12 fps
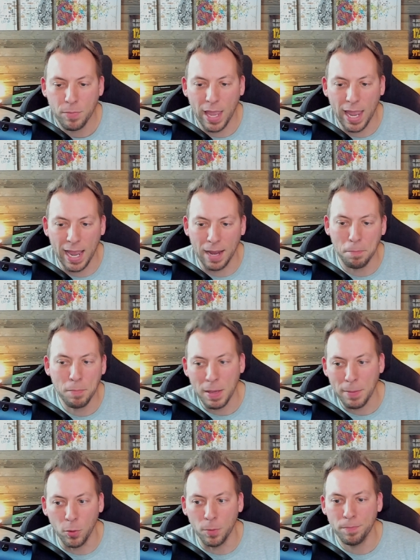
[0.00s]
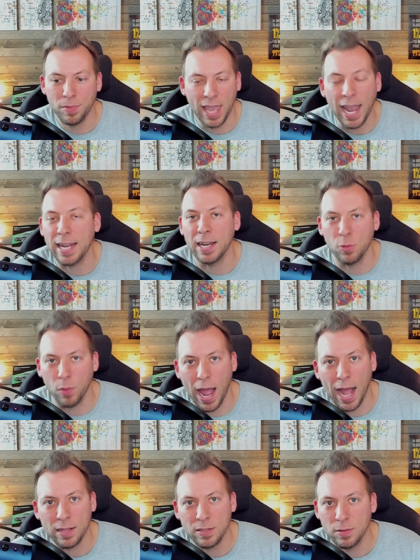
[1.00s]
and people can't
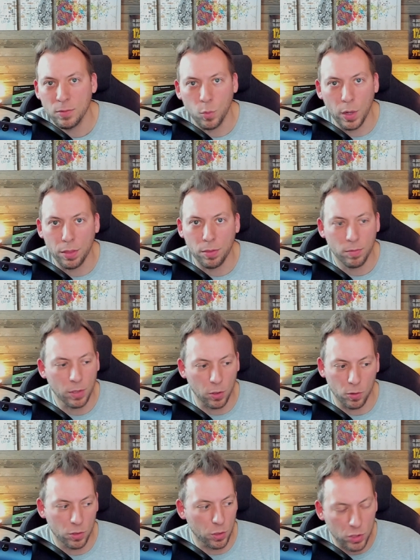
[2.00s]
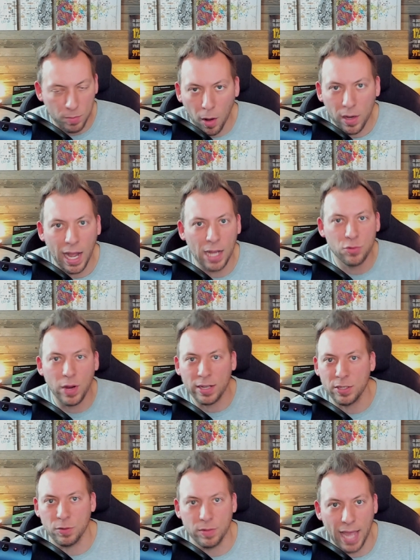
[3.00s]
interact with your your smart
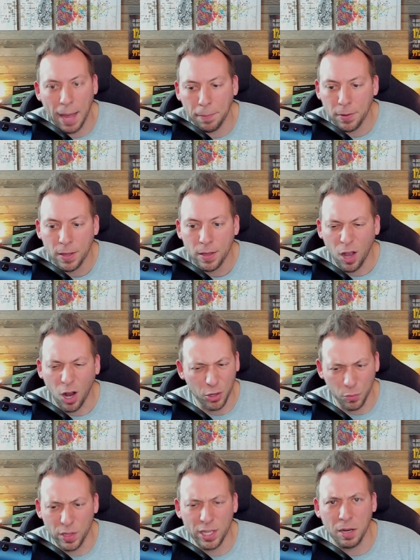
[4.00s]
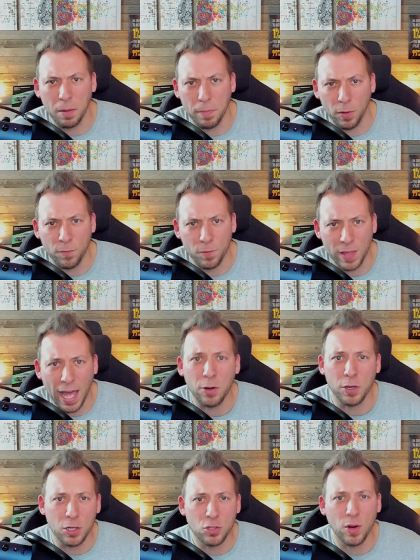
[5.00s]
contract, your DApp, are you really going to build for that or are
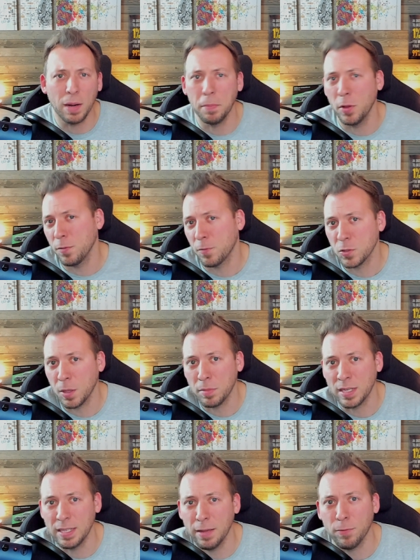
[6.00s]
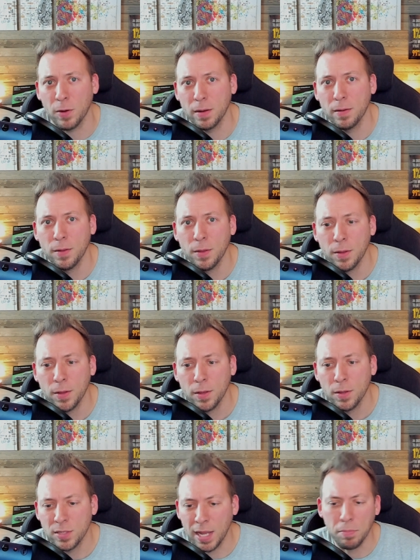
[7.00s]
you going to try to build for something different?
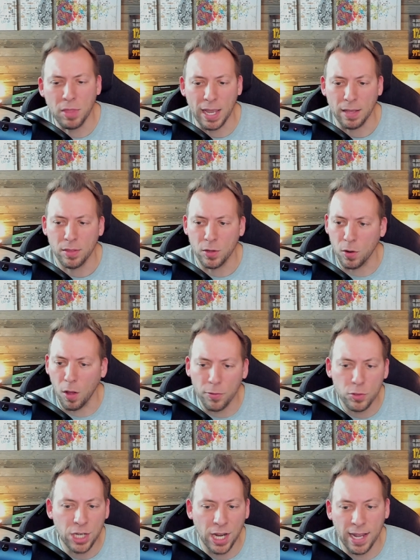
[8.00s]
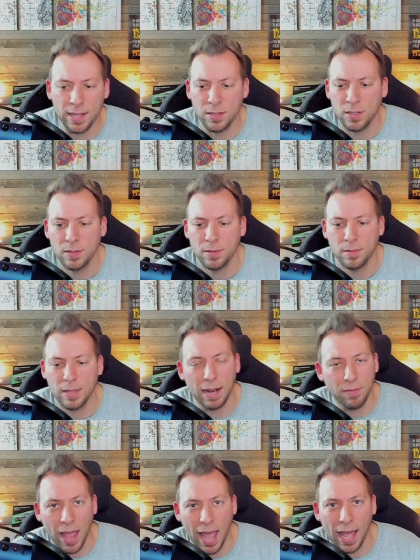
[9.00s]
Same thing. There are other chains that
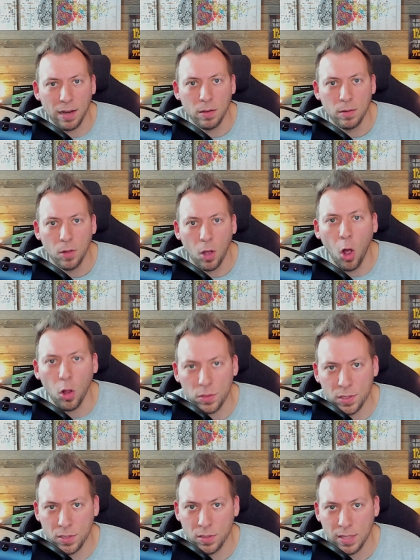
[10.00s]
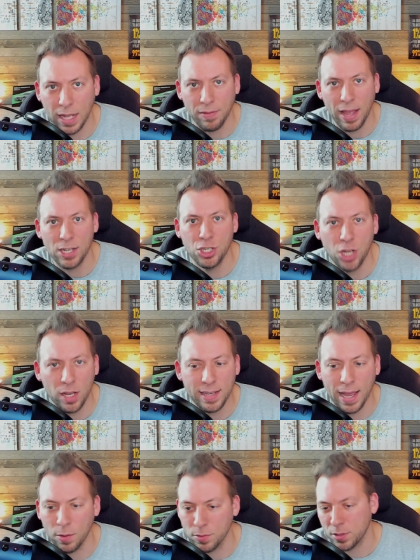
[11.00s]
have had halts, that have had
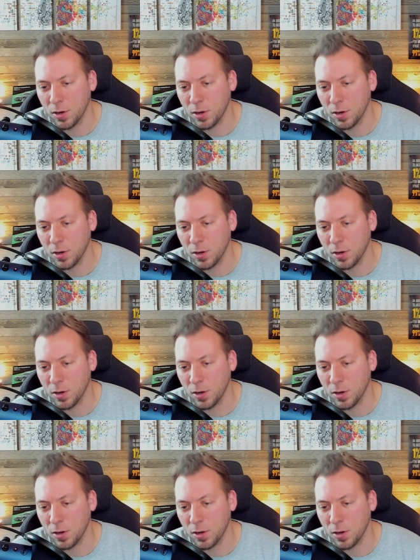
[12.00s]
shutdowns.